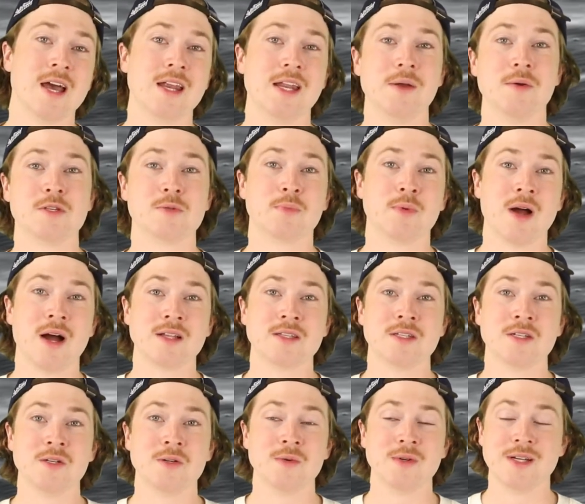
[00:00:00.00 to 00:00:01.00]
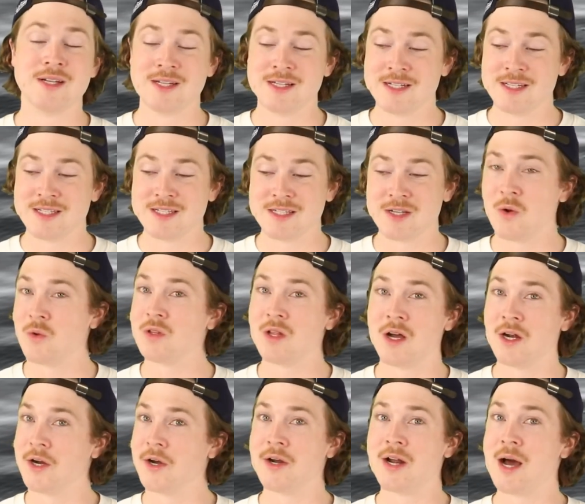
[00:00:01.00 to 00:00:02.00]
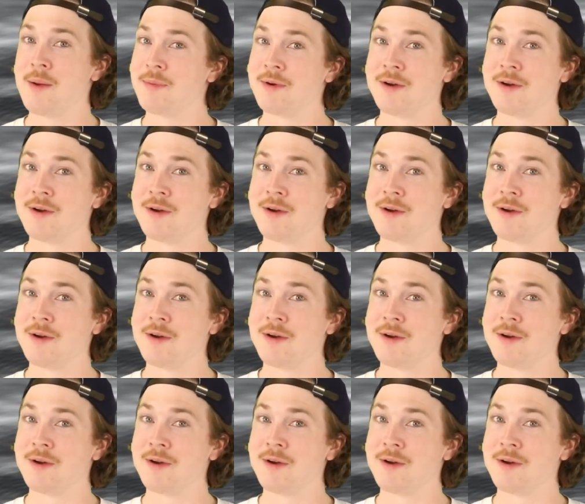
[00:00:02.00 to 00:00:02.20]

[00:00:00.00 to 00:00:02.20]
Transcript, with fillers: site he was brought to is no longer in